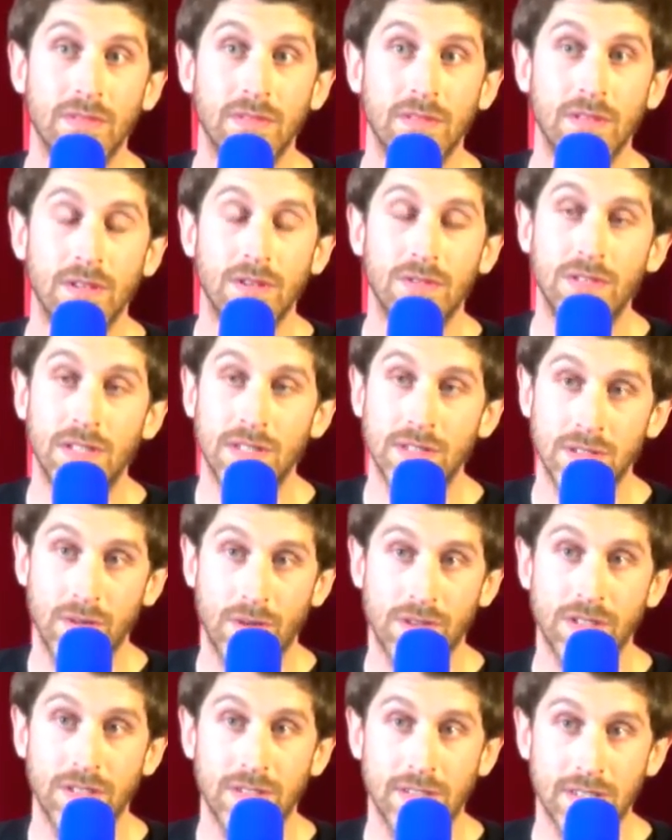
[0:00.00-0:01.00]
You
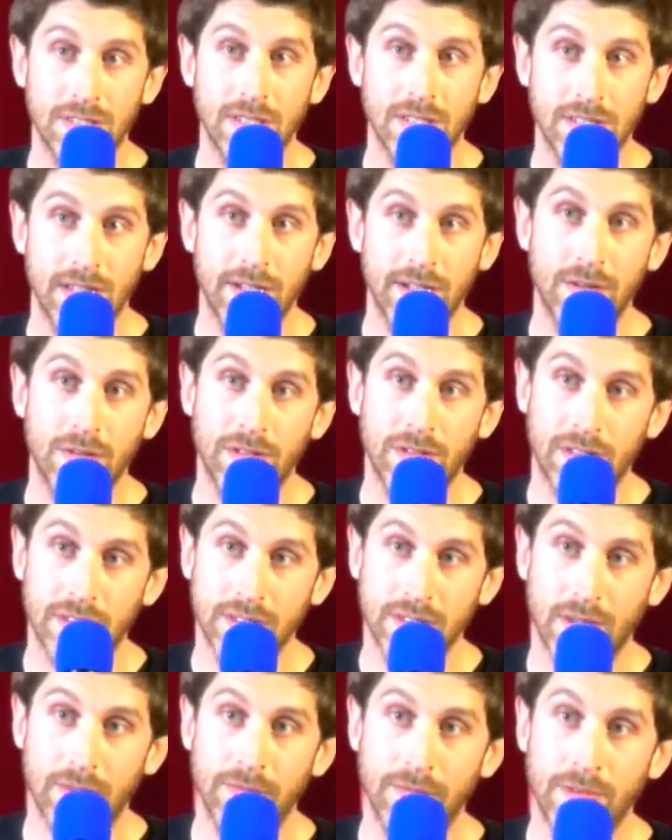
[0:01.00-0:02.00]
actually disentangle the
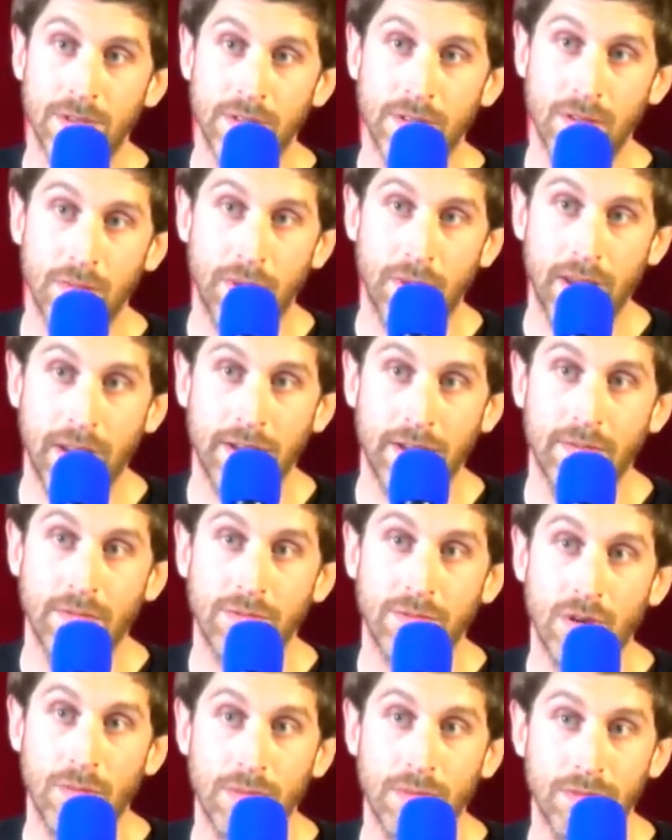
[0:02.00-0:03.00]
discomfort and the pain
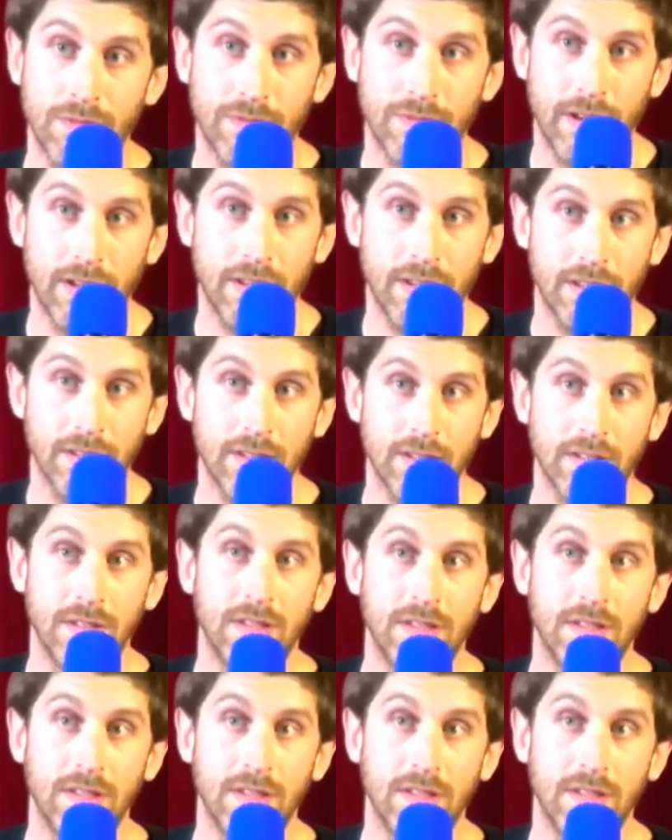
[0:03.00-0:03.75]
from the failure.